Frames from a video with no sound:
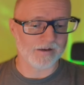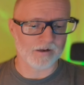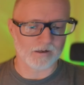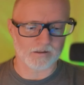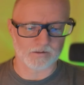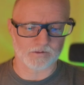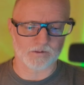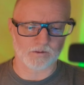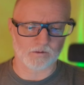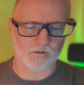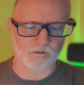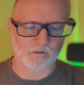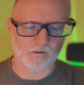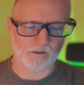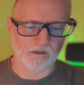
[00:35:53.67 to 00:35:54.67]
I'll
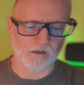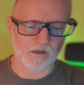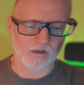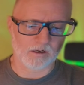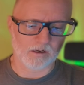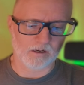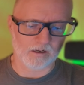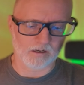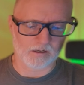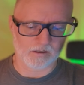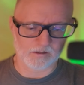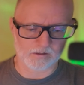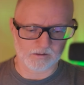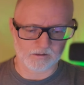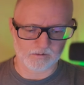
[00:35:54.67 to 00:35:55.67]
do
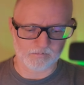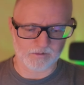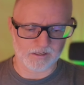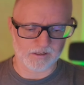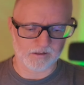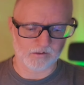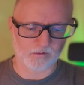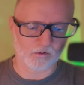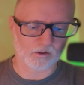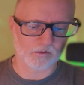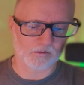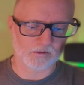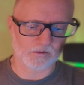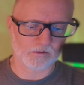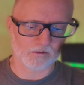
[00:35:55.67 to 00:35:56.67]
uh, my
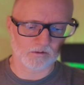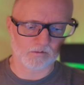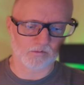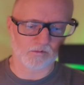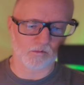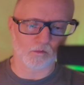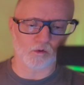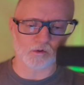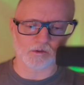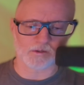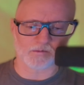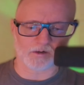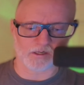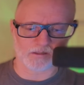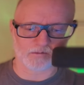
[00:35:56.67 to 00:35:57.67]

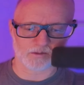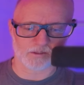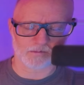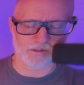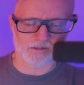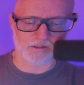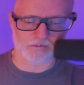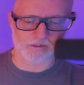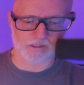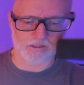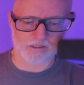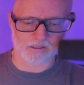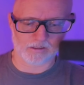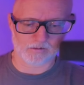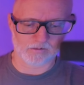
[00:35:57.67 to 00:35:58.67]
Urdhva, which means upside
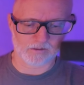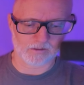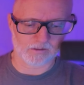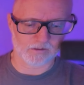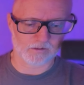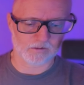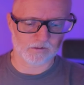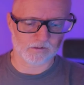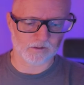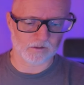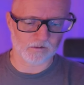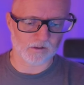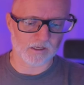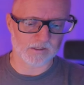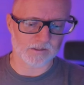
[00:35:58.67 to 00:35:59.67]
down, uh,
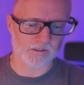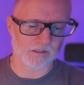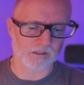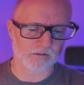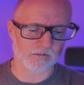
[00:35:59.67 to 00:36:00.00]
Dhanurasana,